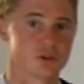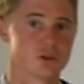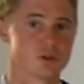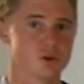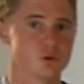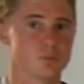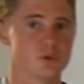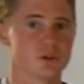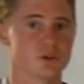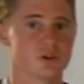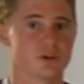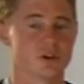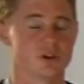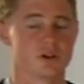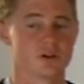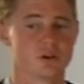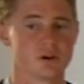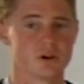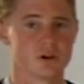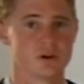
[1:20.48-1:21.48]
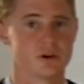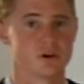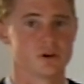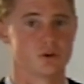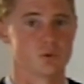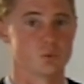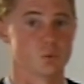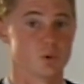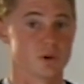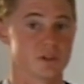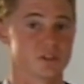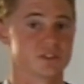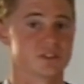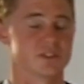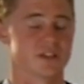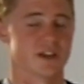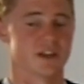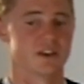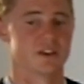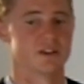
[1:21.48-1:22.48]
tubular wheel
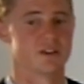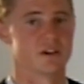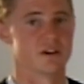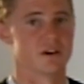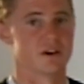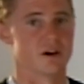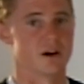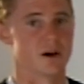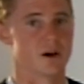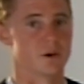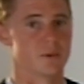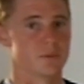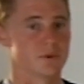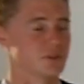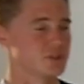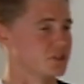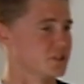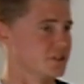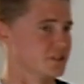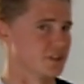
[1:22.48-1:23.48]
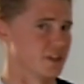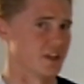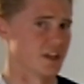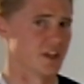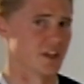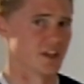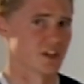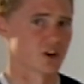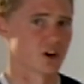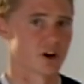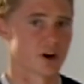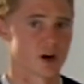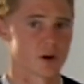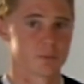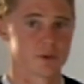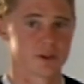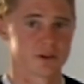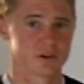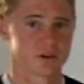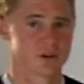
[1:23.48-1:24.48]
set, which is a
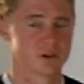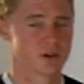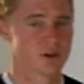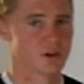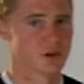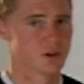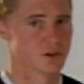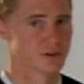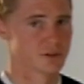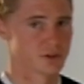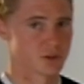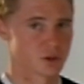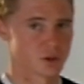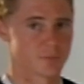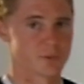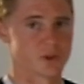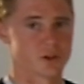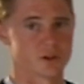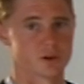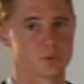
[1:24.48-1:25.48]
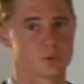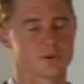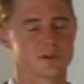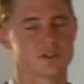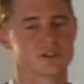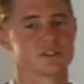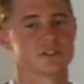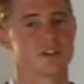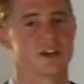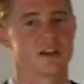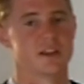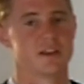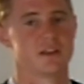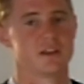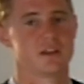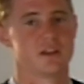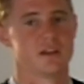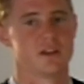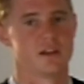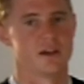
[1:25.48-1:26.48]
carbon tubular wheel set.
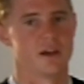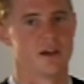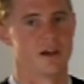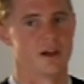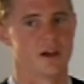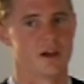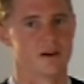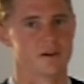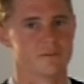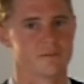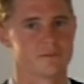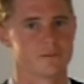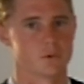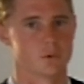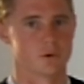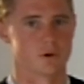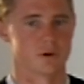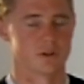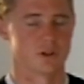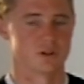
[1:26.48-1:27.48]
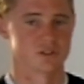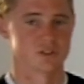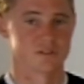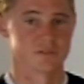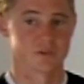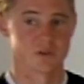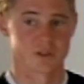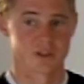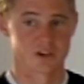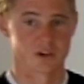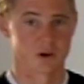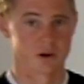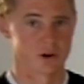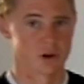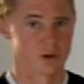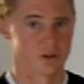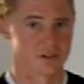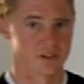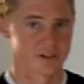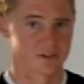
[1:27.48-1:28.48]
And for those of you that don't
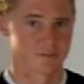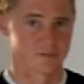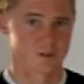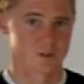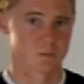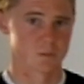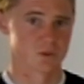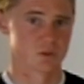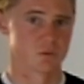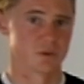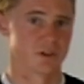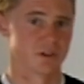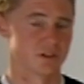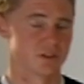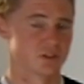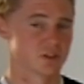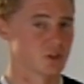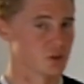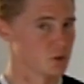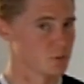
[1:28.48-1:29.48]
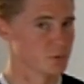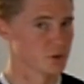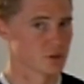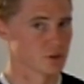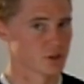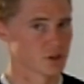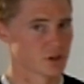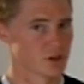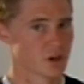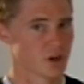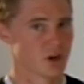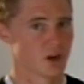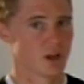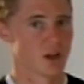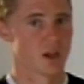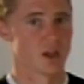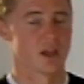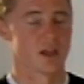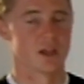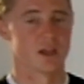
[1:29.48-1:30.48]
know the difference between tubular
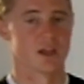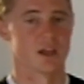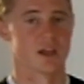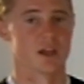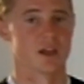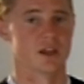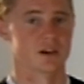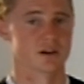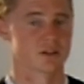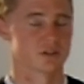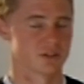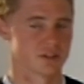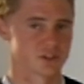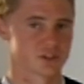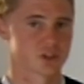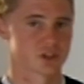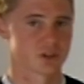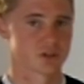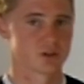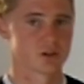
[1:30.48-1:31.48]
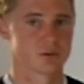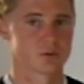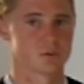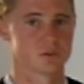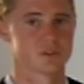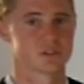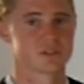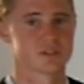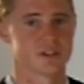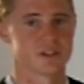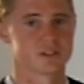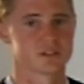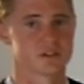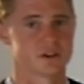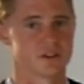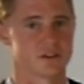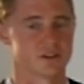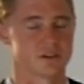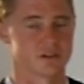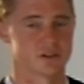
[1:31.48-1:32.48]
and clincher wheel sets,
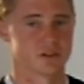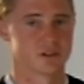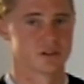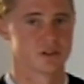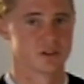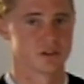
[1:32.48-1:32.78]
are the